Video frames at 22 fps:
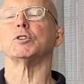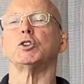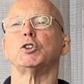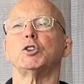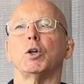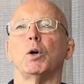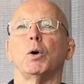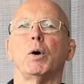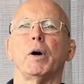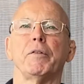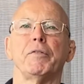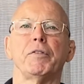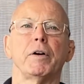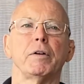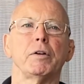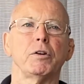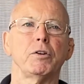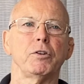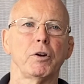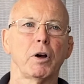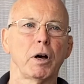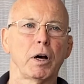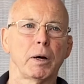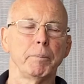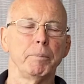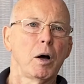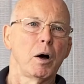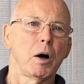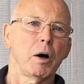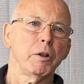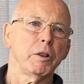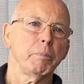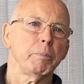So I found a job.
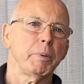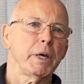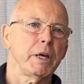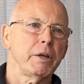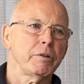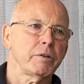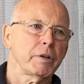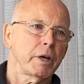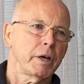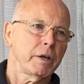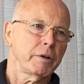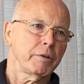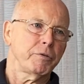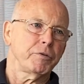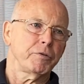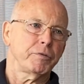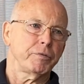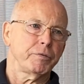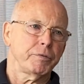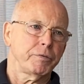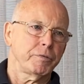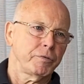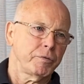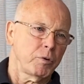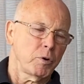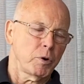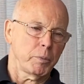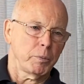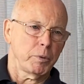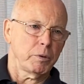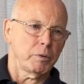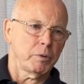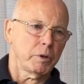On the base, I had
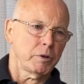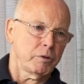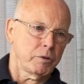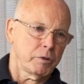formed,